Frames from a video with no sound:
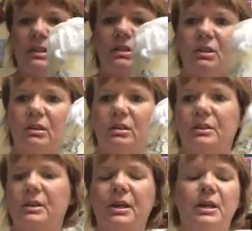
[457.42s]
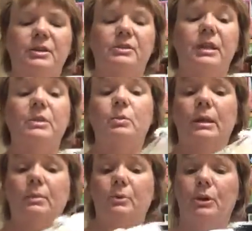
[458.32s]
of this yarn. So that's
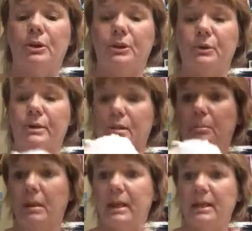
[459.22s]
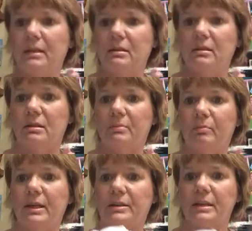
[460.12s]
what I'm going to do. It's a blanket
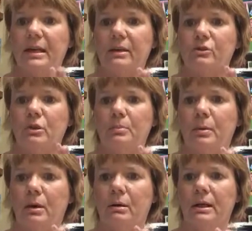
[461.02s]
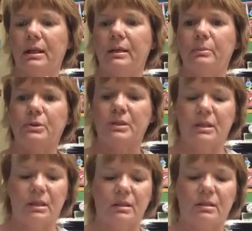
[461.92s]
yarn. It's extra bulky, number
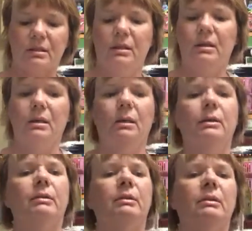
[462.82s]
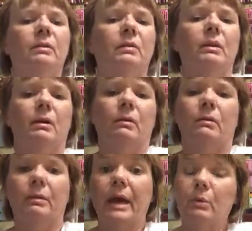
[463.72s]
6. So
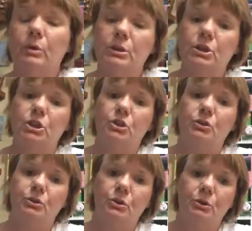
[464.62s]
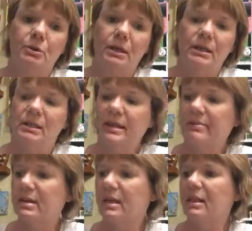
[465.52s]
that was
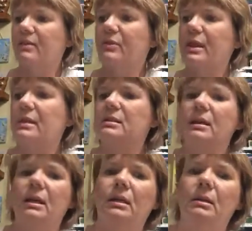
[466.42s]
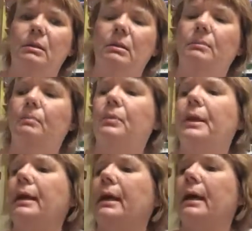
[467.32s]
$2.97 I think for that skein.
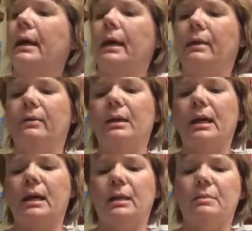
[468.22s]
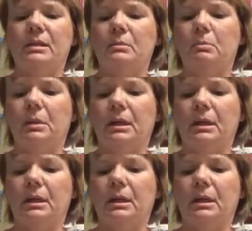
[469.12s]
And then I got me some